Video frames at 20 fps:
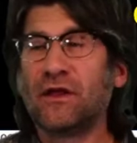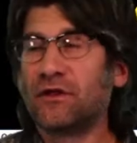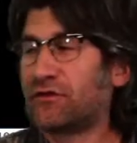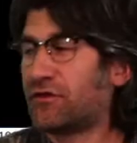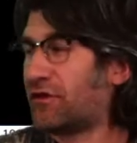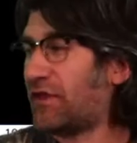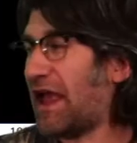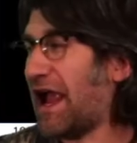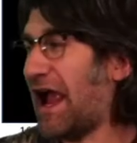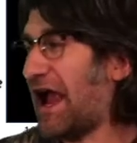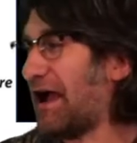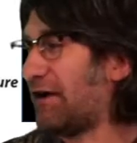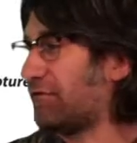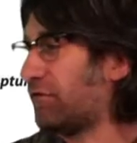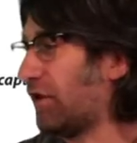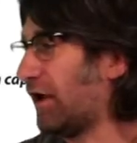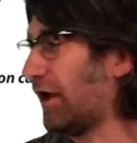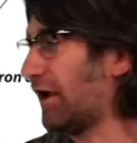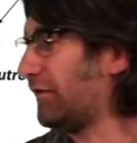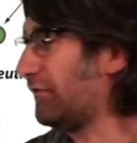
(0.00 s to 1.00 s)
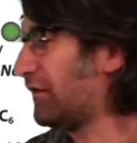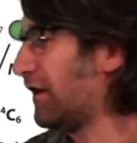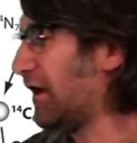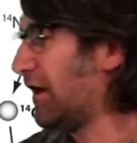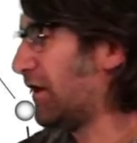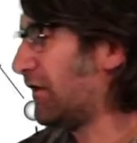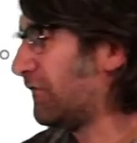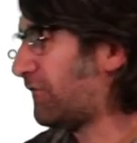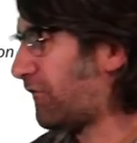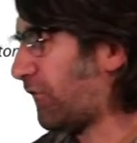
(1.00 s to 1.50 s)
So the half-life
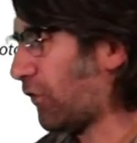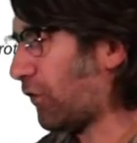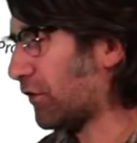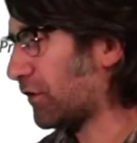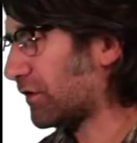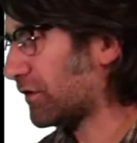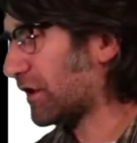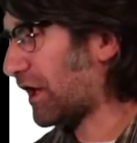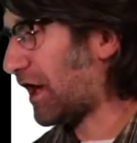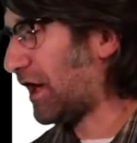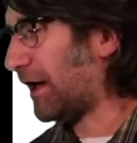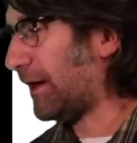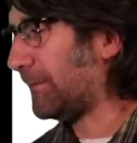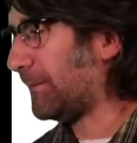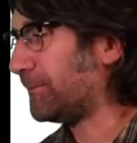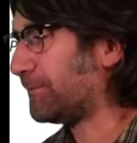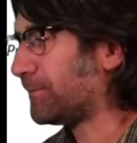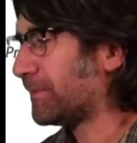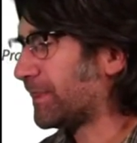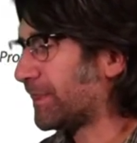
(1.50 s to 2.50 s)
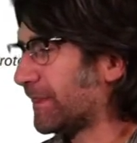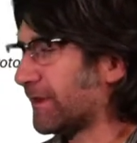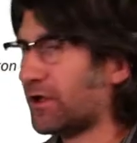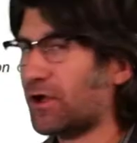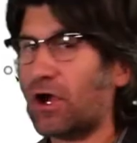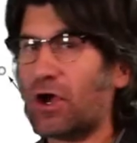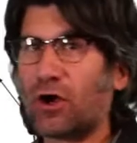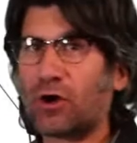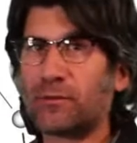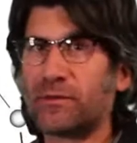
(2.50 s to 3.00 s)
for
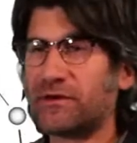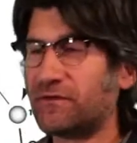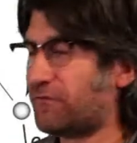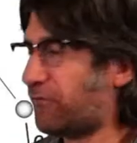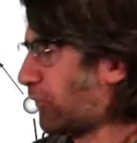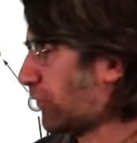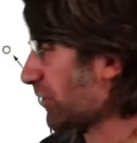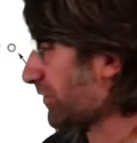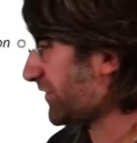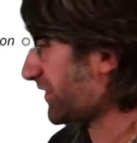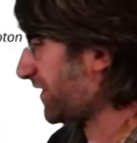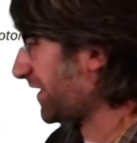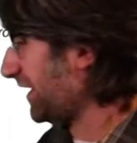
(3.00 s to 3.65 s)
carbon-14,